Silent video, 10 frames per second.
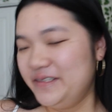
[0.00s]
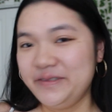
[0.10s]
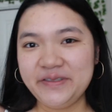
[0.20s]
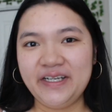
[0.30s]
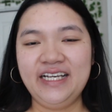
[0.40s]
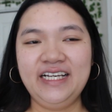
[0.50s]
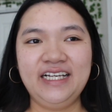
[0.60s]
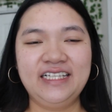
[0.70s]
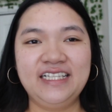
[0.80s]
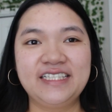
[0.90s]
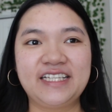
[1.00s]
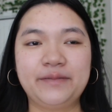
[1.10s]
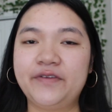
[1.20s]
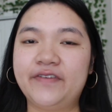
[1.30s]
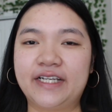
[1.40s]
Whew, this is
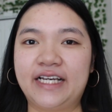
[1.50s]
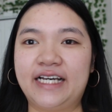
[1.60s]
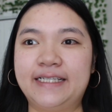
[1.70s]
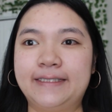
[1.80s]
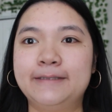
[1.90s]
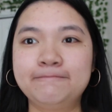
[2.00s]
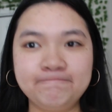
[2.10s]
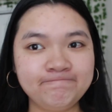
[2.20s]
gonna be fun, guys.